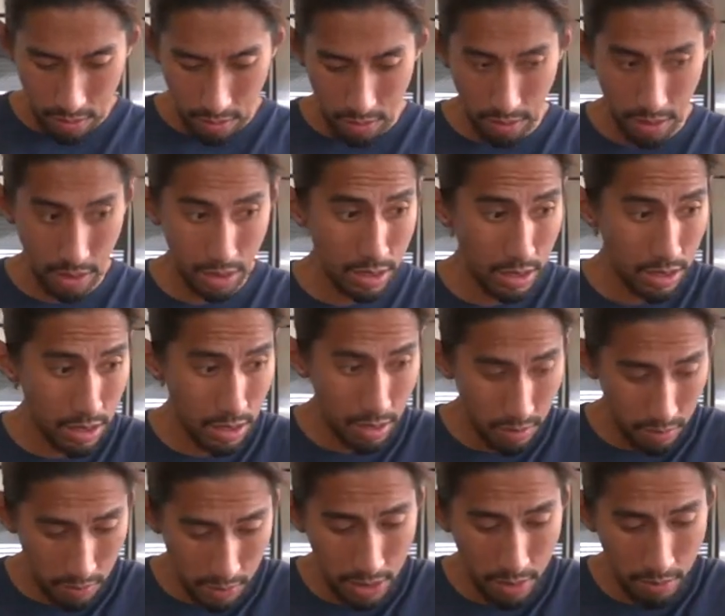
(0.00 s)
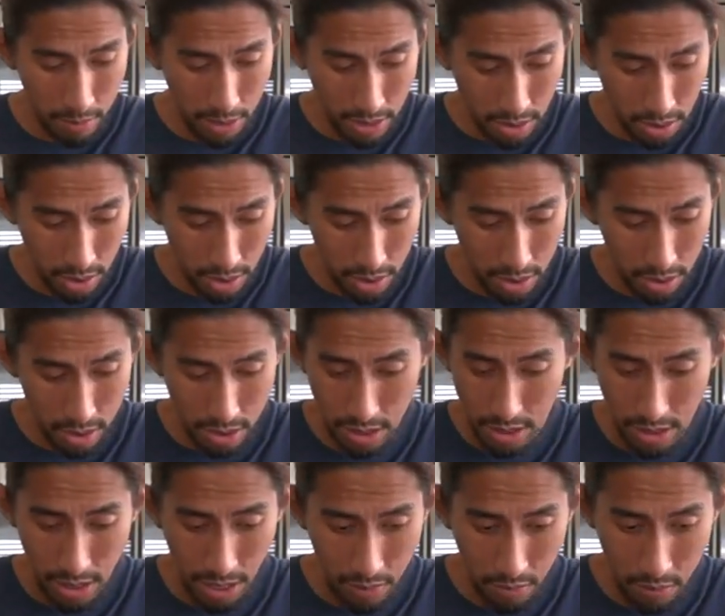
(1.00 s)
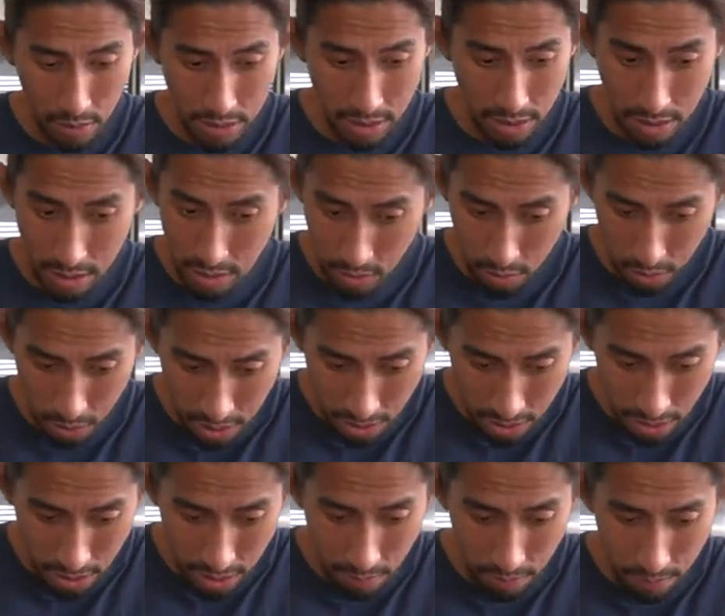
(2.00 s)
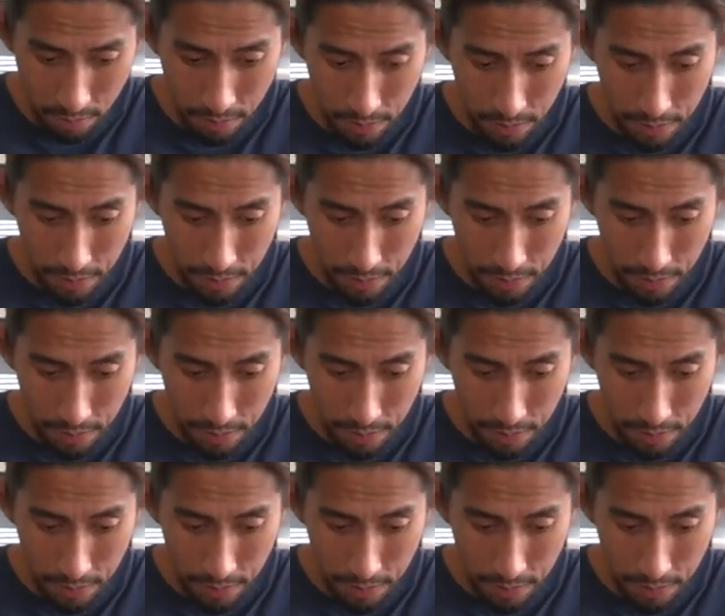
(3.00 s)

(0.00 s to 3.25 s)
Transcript: This is going to be the message. It's like, I was just working.